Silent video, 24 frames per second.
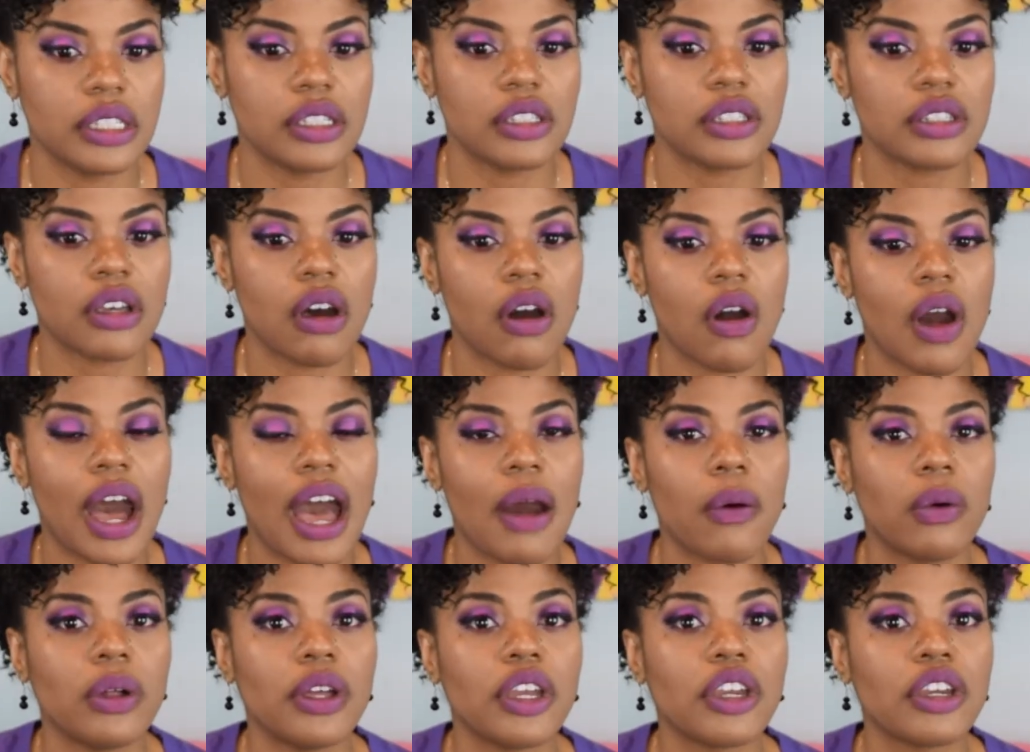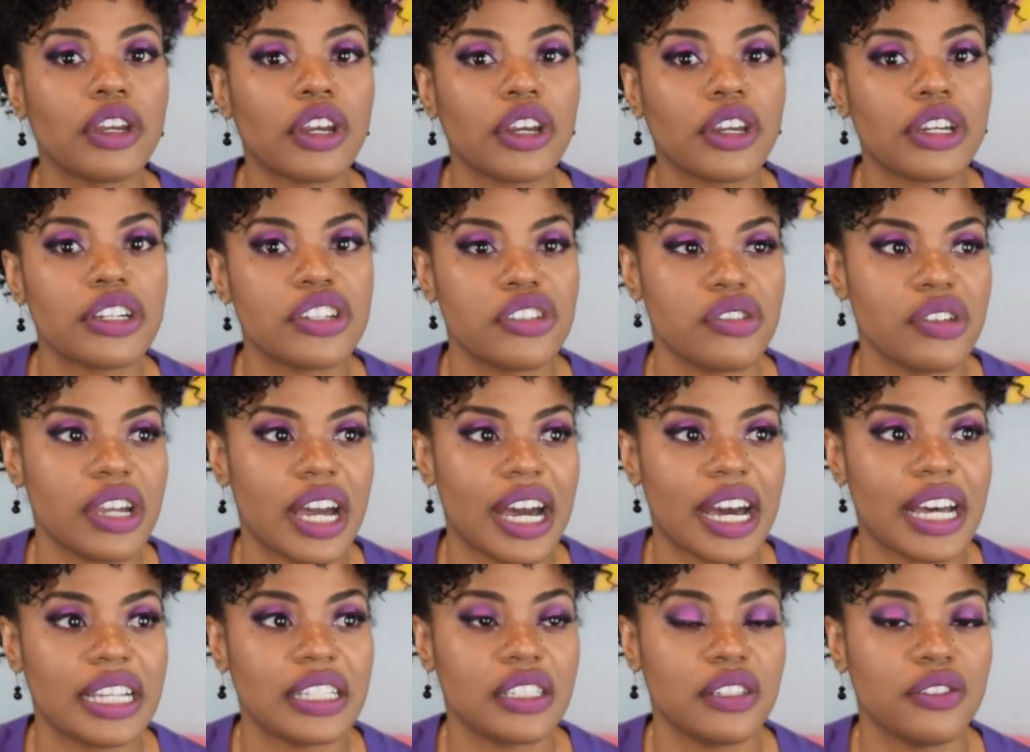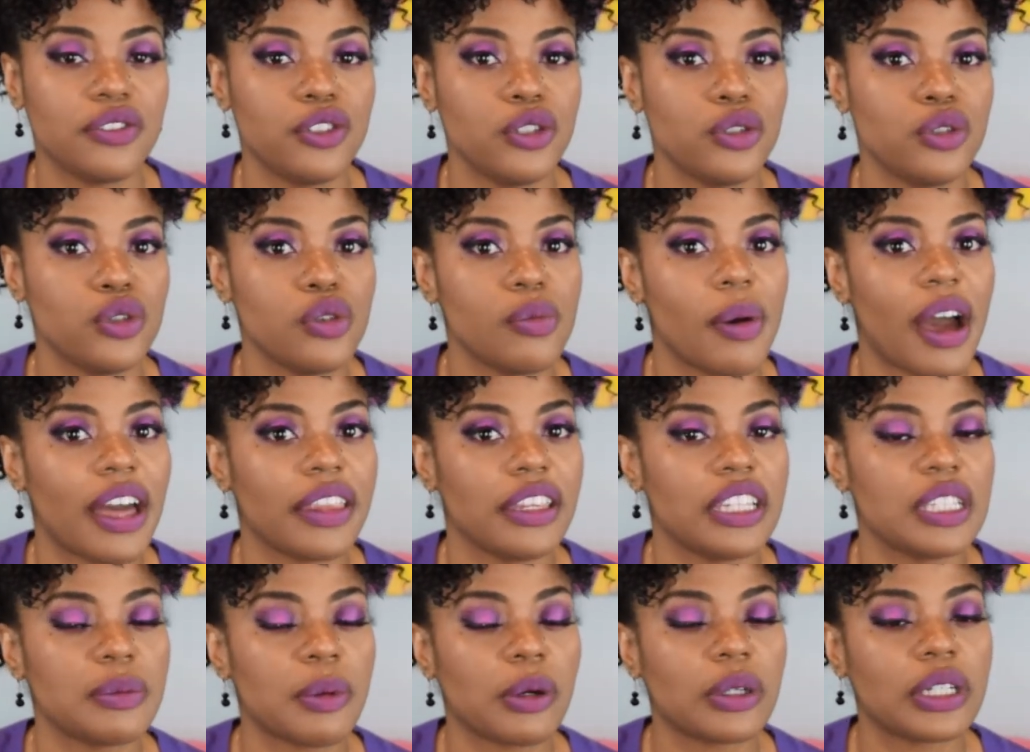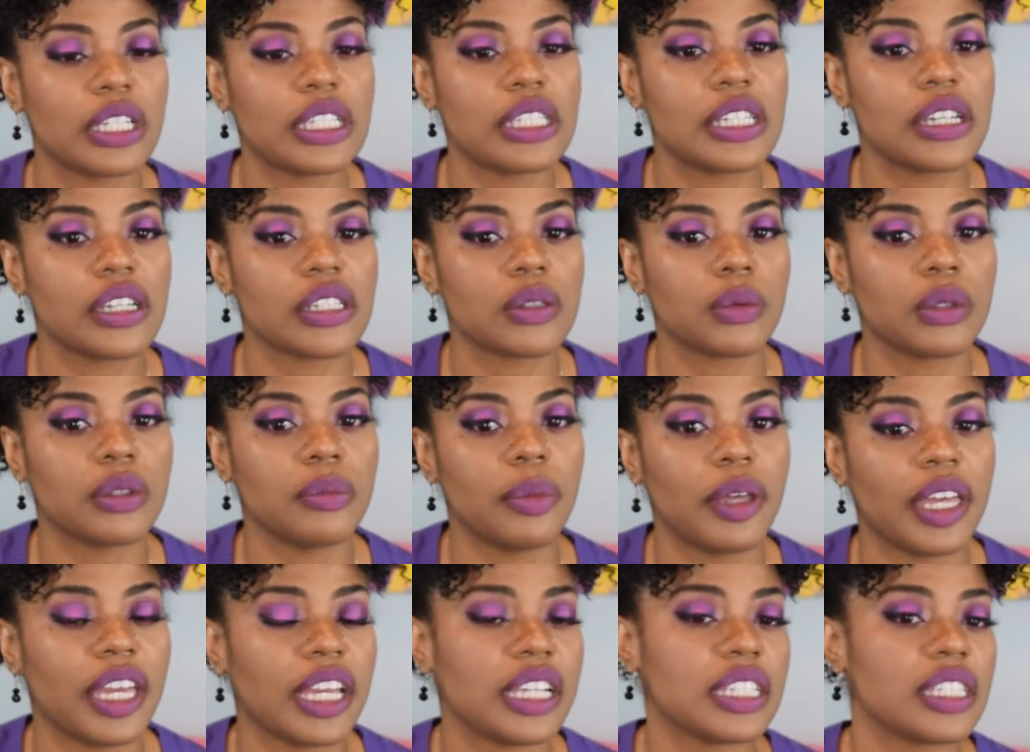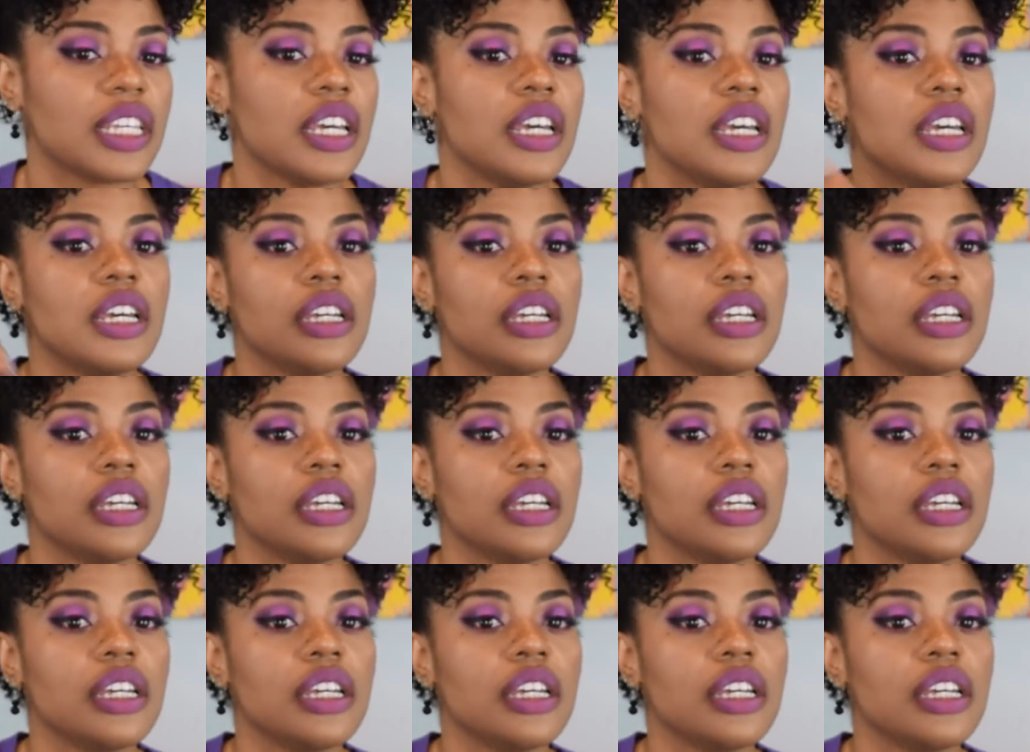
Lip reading: So I will encourage you guys, if you do buy these ponytails with bangs,